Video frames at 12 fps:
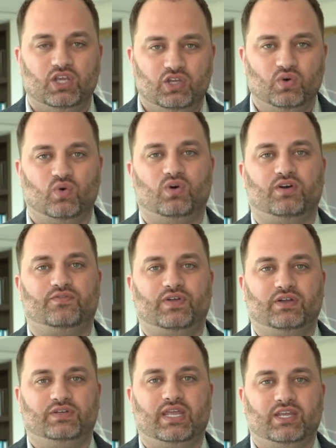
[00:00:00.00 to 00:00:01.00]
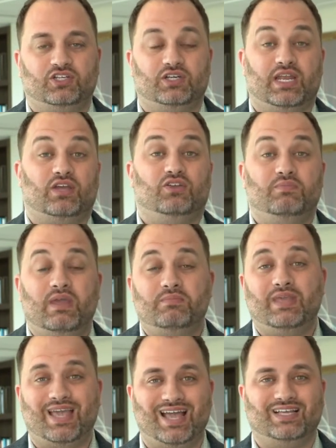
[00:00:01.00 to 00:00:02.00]
your foundation. Now you may
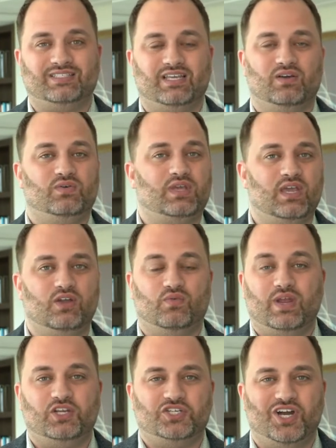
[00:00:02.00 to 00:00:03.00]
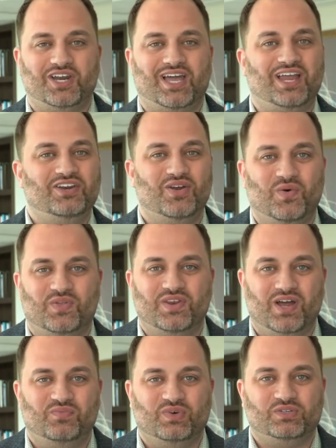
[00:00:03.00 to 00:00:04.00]
be asking, okay, great, John, I know the
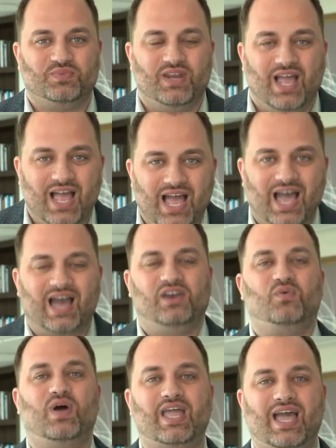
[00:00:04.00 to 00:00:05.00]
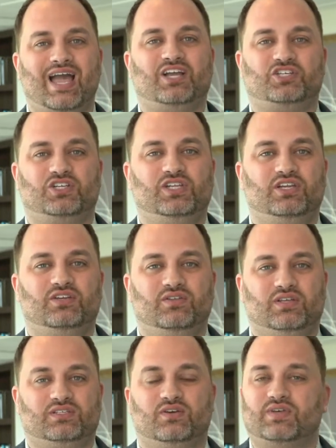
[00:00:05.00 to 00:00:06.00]
numbers, but how do I actually do
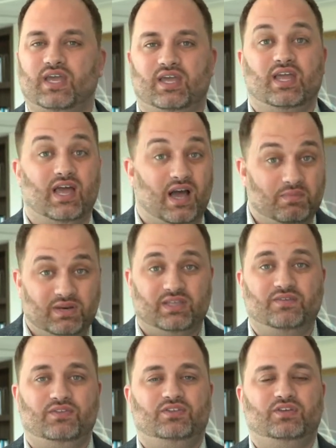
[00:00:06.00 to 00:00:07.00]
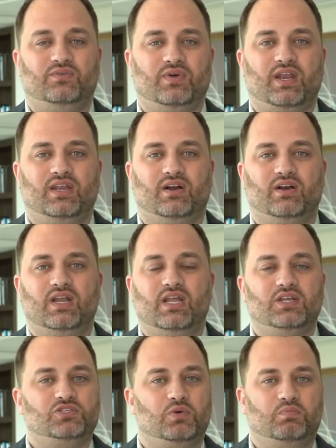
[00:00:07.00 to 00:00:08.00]
this? Okay, I'm going to give it to you right here.
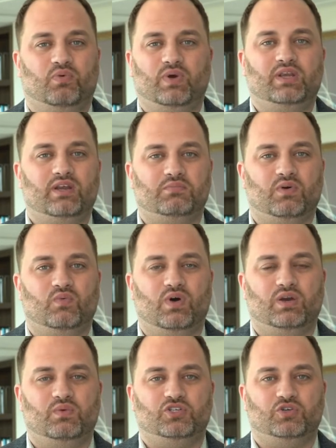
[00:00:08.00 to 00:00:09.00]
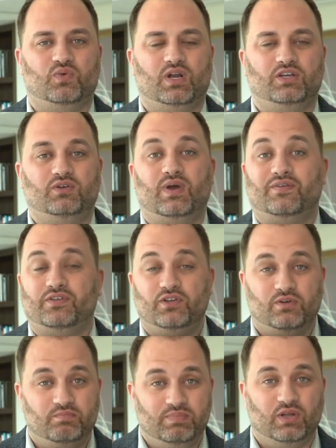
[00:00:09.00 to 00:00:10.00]
So point number one, what you want to do after
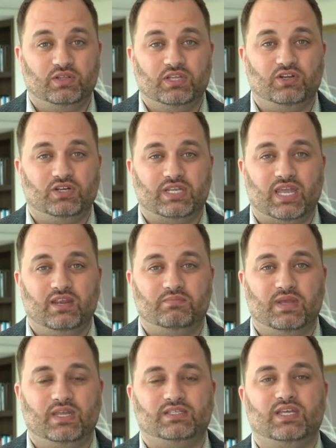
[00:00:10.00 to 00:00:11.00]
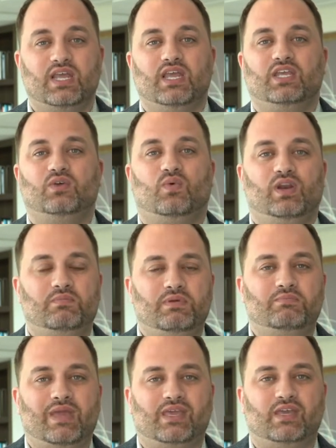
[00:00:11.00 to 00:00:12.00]
you're building your database, you want to be
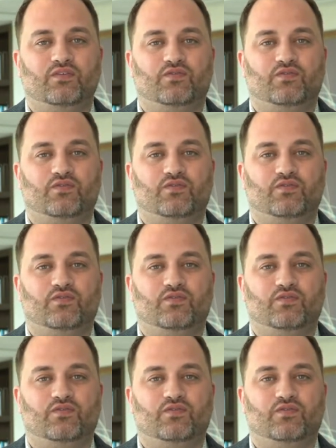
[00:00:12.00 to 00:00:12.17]
making